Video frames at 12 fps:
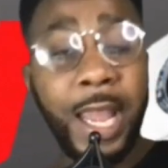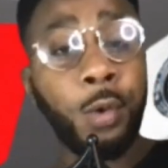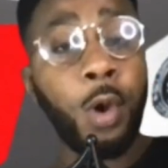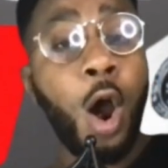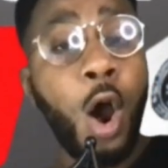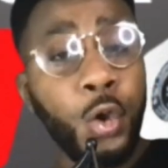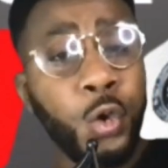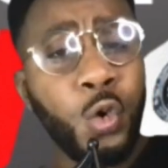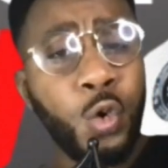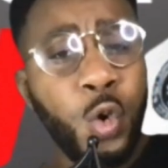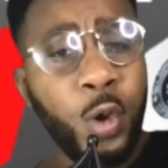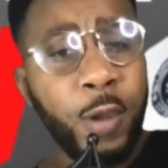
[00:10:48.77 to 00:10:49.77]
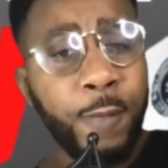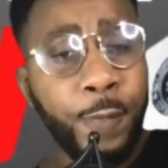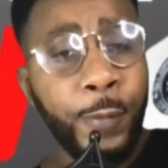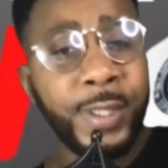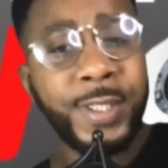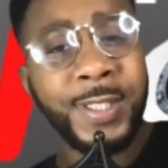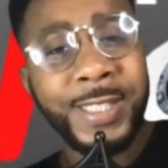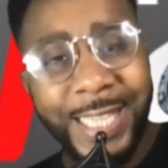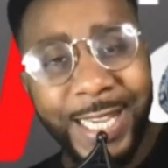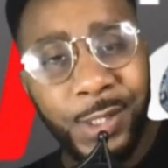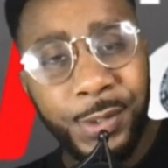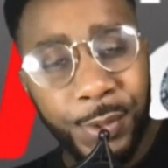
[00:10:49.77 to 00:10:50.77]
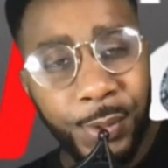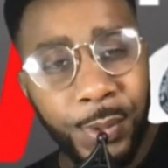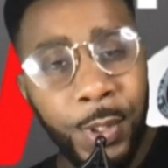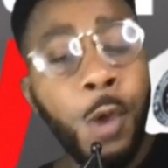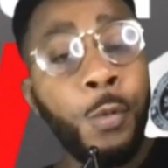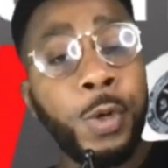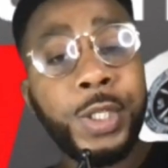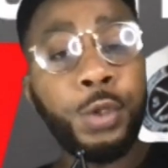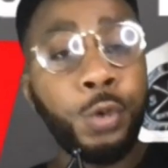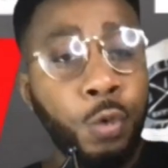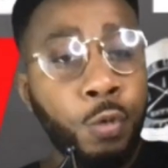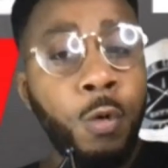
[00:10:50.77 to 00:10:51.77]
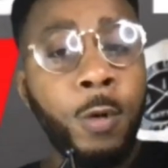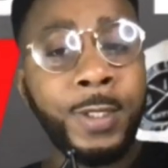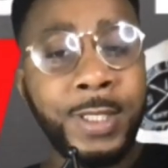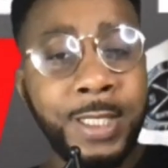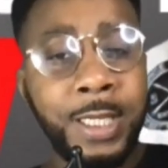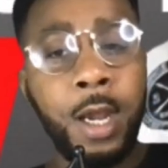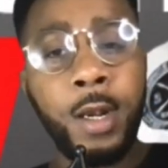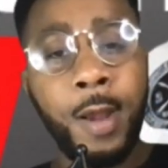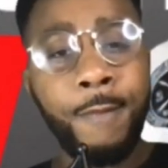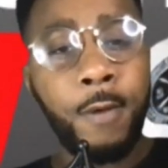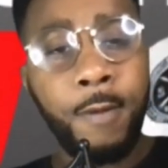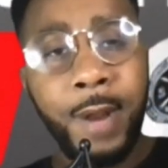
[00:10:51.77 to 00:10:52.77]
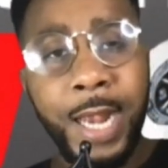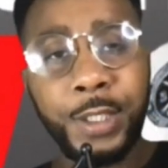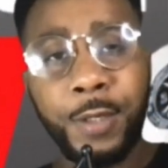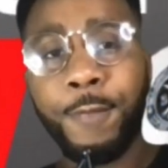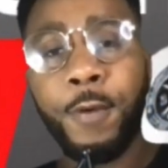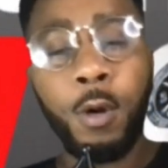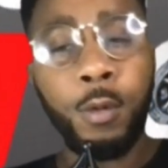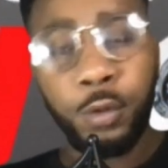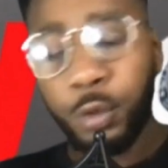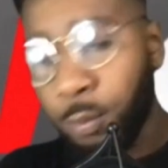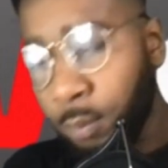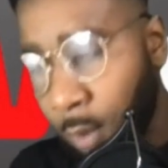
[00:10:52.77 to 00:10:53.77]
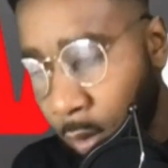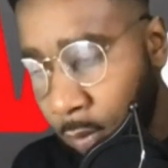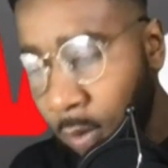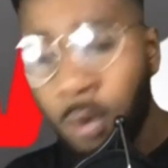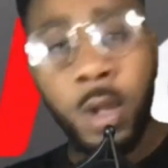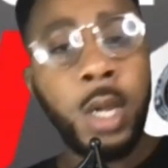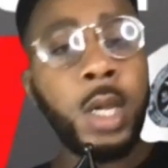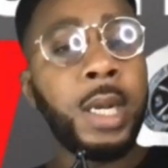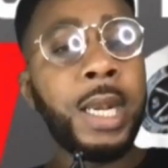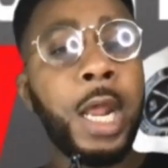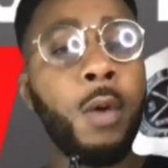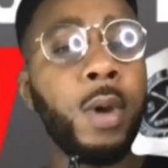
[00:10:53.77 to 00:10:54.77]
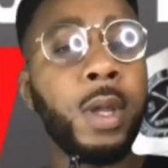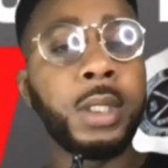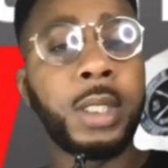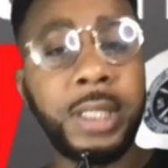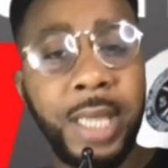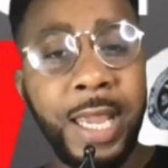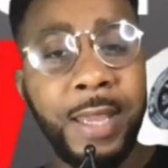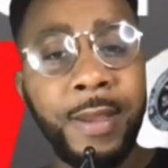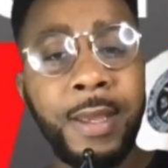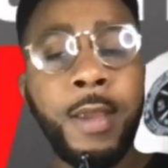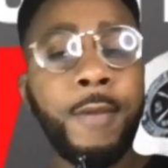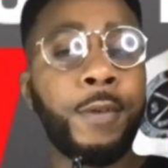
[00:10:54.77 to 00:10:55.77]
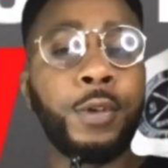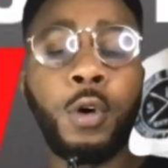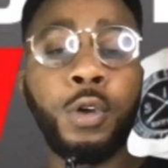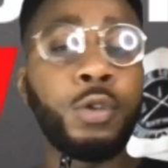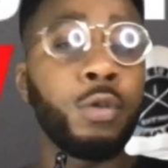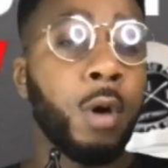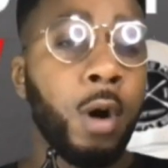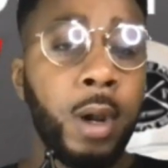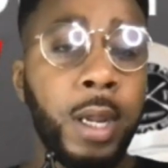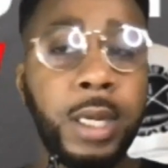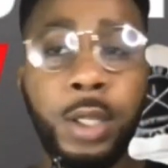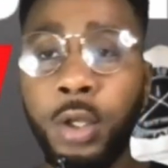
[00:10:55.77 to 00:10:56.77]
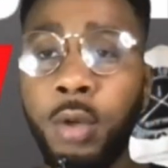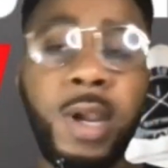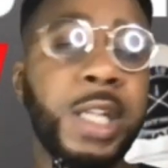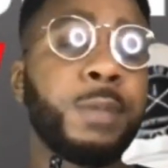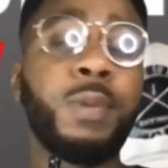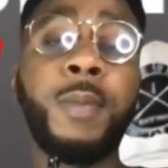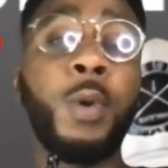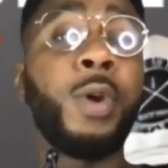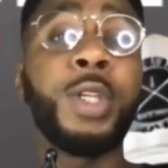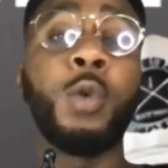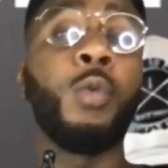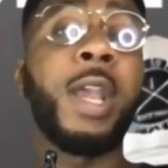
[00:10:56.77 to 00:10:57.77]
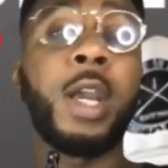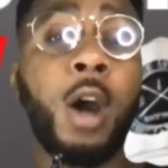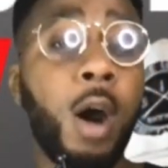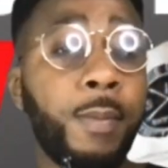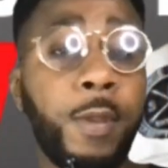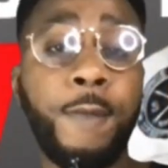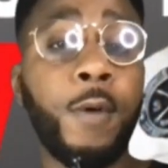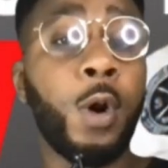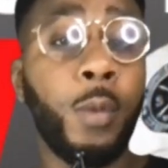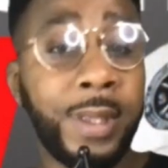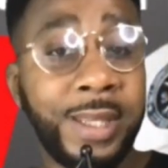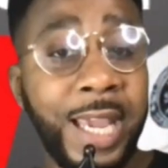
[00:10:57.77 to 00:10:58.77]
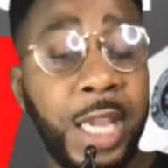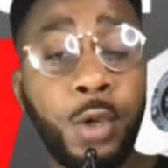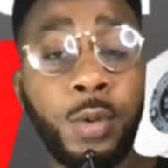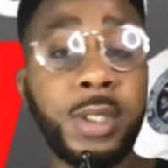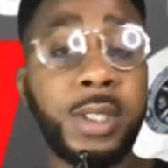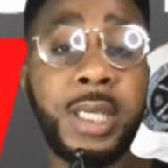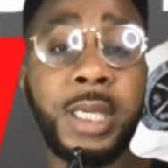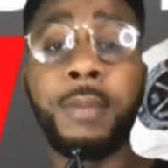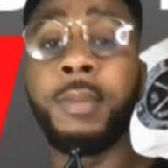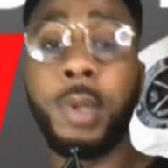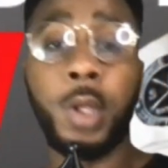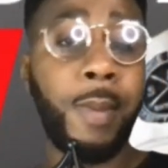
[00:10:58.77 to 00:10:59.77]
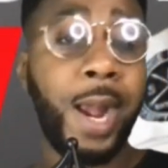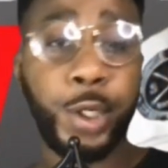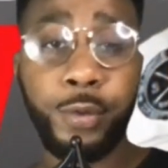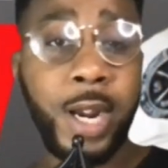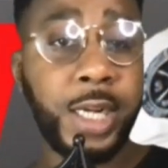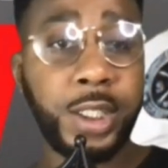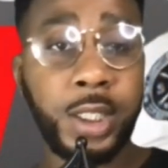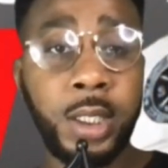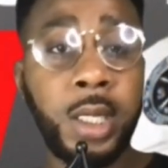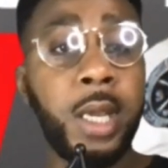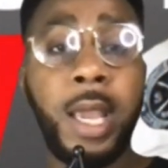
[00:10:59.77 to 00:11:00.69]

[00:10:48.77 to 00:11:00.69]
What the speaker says: And are you looking forward to day two, which you will see another reaction for tomorrow, later on the day? For those who are in the US, probably when you wake up the following day, you'll see the match reaction.